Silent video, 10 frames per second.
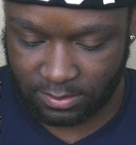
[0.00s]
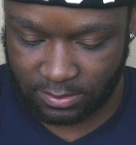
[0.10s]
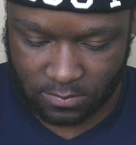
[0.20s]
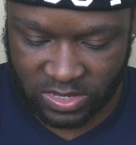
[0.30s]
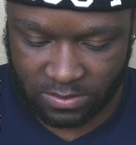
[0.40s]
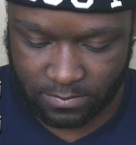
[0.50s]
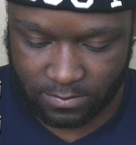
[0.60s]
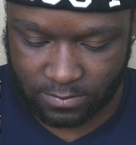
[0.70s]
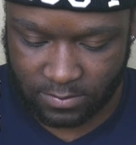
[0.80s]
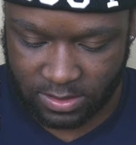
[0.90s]
yep,
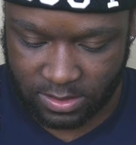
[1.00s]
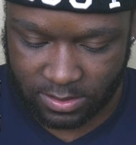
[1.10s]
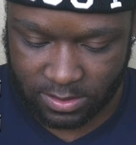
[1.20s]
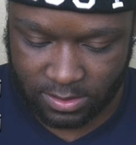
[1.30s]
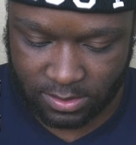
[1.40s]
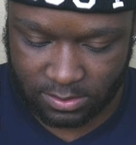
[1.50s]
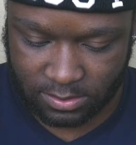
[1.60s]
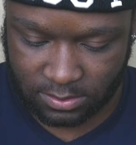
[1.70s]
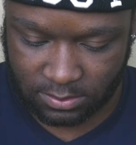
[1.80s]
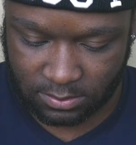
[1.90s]
and there it
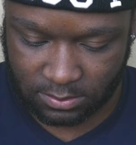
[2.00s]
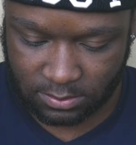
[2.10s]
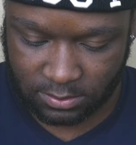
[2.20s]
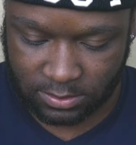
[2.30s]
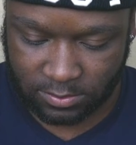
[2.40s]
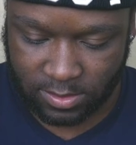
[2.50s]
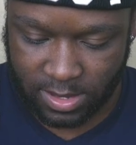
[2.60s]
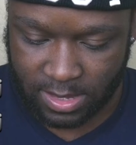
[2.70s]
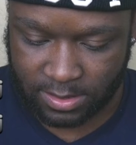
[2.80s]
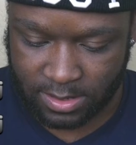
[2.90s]
is. So we'll
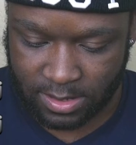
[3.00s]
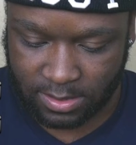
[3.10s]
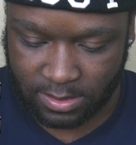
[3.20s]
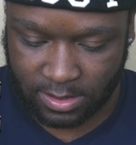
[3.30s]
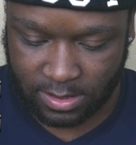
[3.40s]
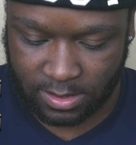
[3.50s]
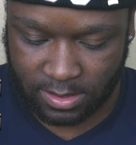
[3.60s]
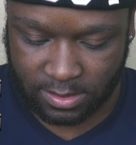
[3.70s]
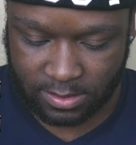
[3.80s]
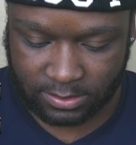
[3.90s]
add that,
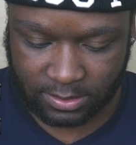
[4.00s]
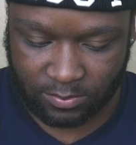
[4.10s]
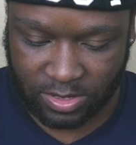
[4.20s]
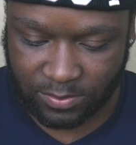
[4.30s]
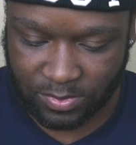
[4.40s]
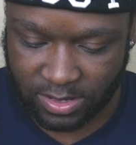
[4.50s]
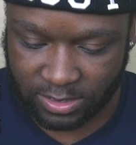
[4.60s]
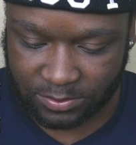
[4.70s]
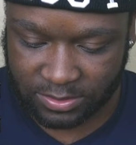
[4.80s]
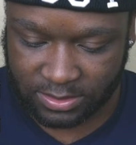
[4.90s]
and it's going to make up
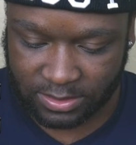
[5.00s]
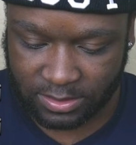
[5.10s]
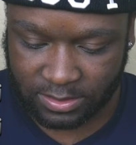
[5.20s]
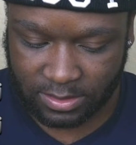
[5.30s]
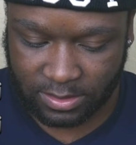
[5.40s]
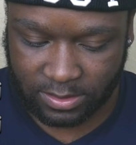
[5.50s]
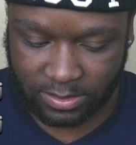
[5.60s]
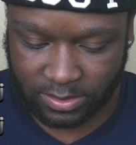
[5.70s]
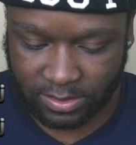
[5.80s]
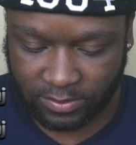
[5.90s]
100%
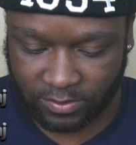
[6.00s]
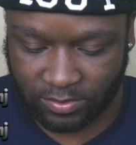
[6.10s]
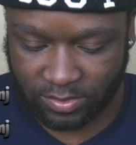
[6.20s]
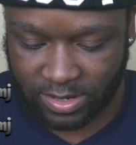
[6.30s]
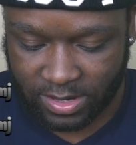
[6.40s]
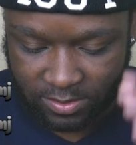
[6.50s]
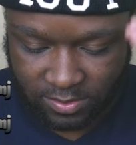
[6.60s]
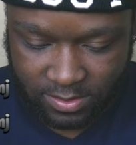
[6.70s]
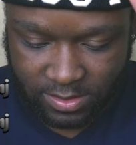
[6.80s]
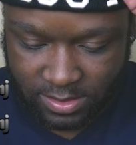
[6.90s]
what we got
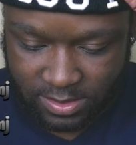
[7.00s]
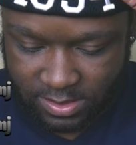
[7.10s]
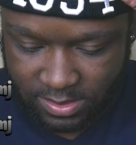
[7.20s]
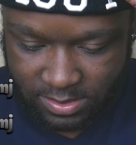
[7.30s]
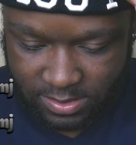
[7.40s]
going on there.